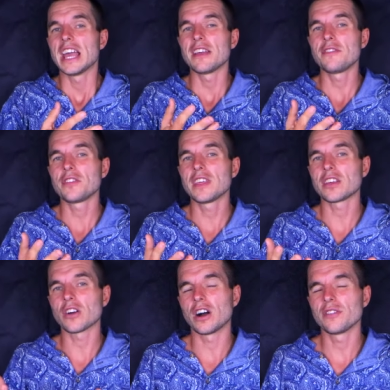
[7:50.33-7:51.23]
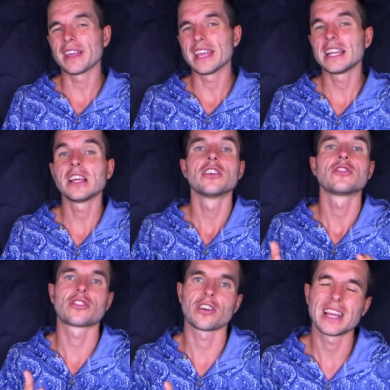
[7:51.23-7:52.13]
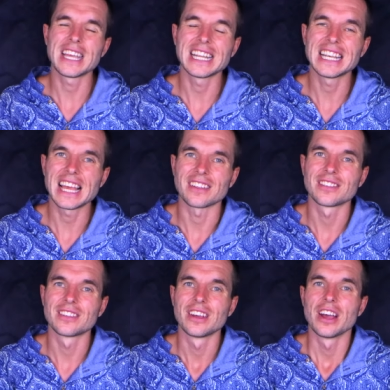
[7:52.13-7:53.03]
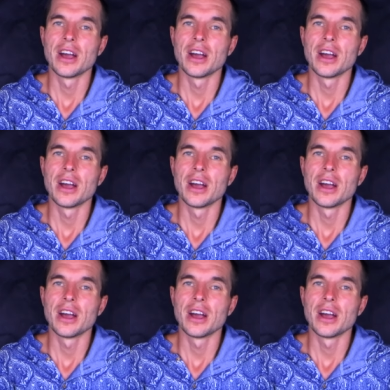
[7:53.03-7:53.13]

If you think you're overeating, try eating less